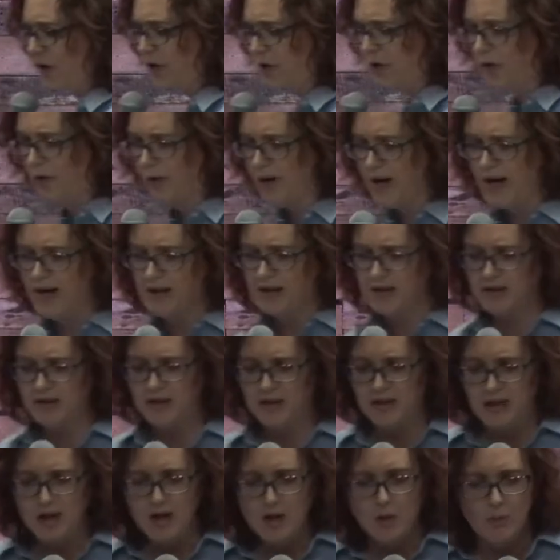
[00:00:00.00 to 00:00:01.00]
your
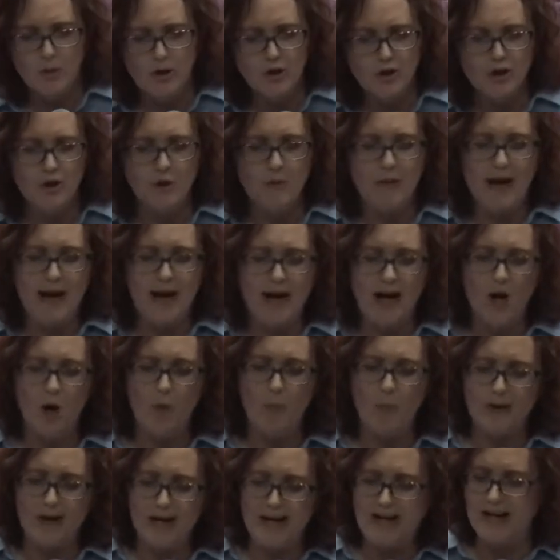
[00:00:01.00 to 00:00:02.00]
grace. Would you
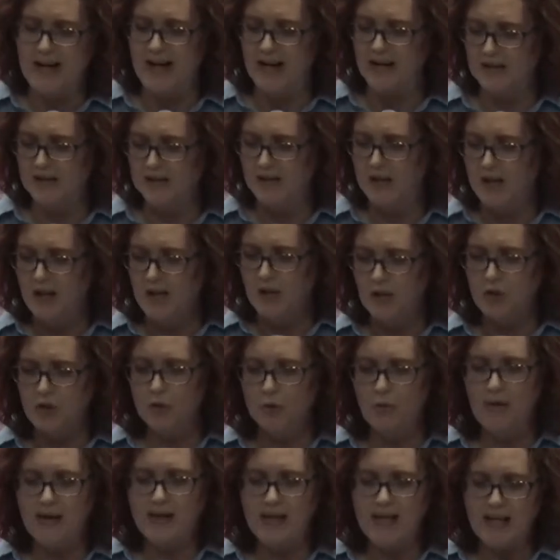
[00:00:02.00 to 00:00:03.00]
help us
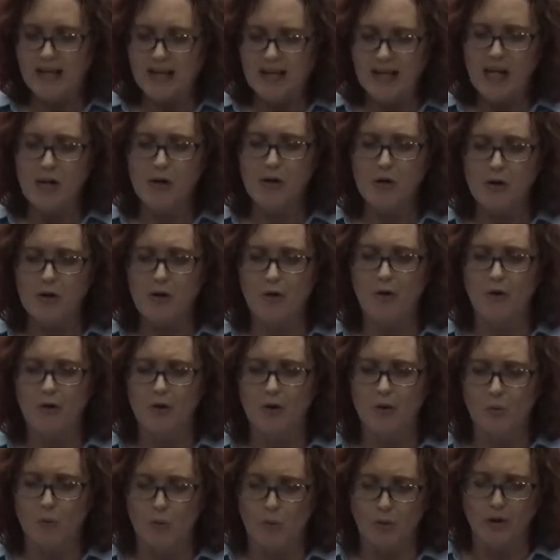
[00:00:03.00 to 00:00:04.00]
to hear
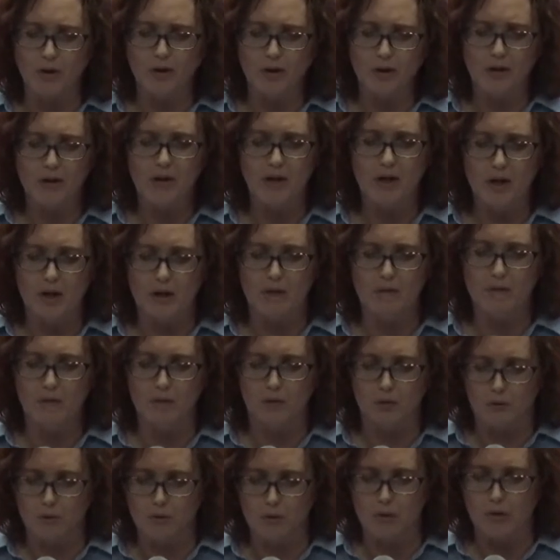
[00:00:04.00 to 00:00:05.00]
the word of the
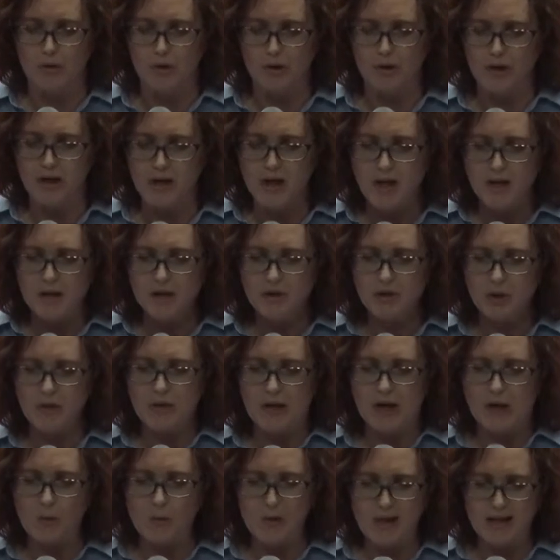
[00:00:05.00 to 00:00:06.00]
Lord so
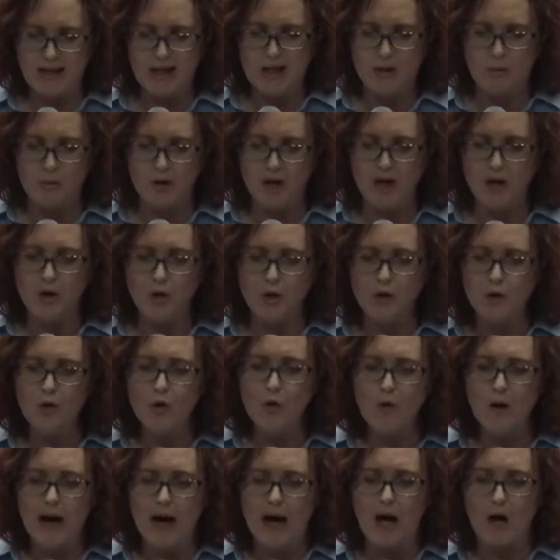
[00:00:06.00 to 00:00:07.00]
that we can
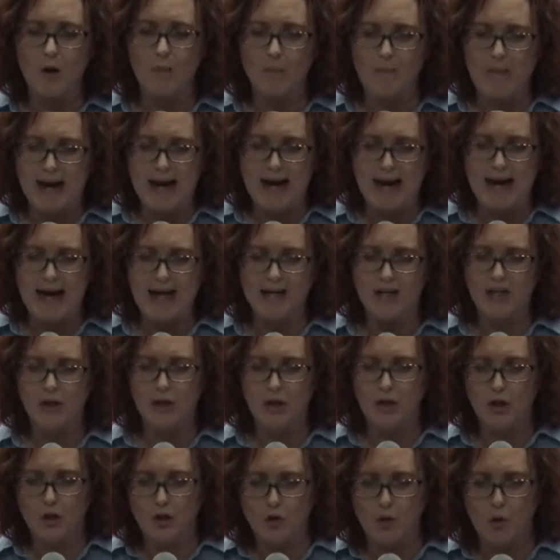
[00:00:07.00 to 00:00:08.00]
renew our mind to
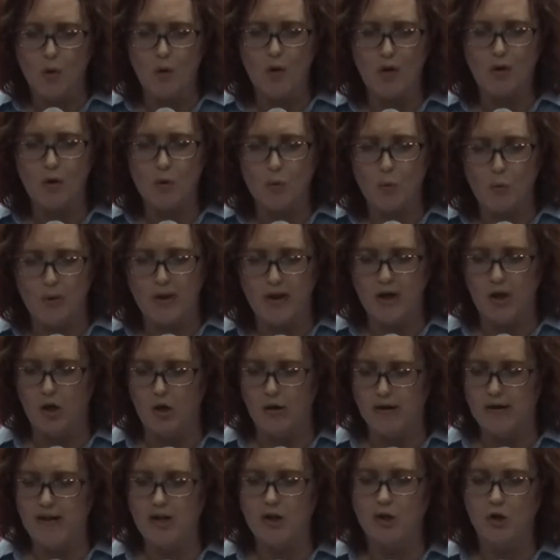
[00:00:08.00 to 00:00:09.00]
your
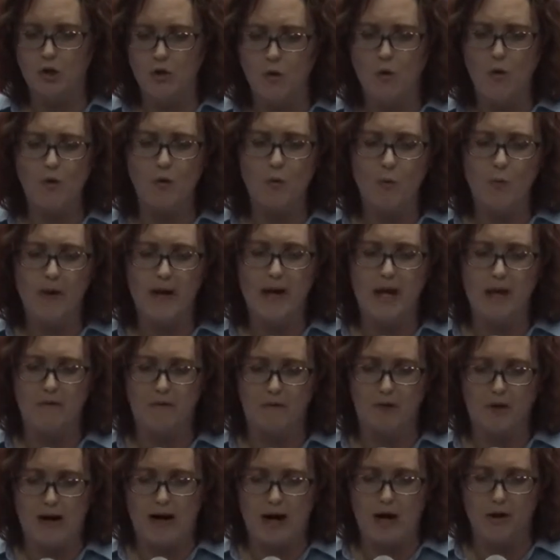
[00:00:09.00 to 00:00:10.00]
will and your way
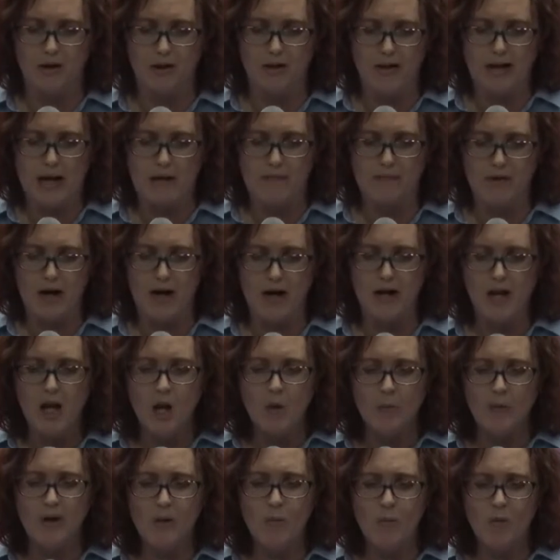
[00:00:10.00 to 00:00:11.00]
for our life? God,
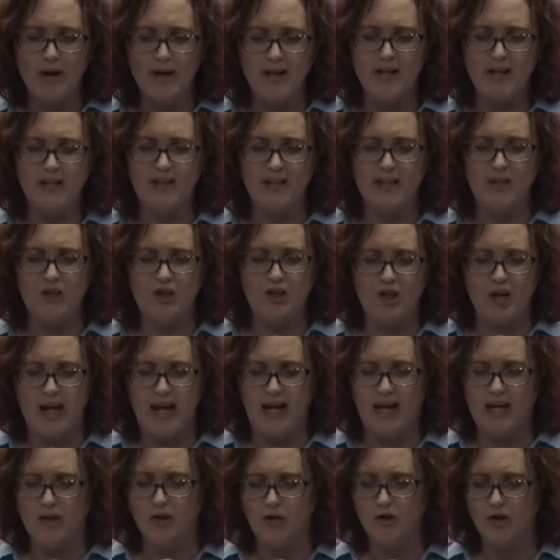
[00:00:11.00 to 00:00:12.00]
we want to see
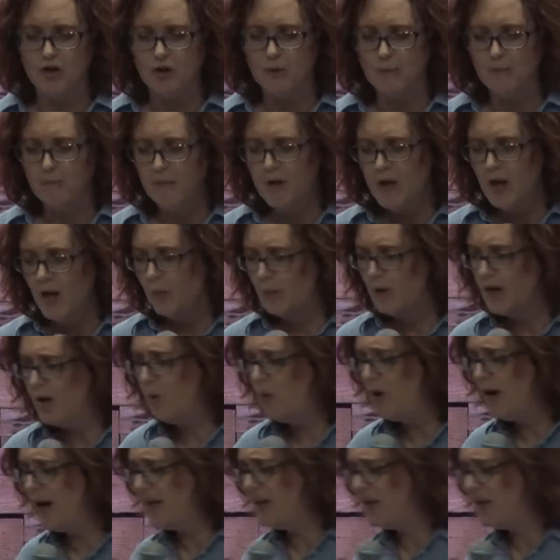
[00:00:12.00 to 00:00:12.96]
change. We want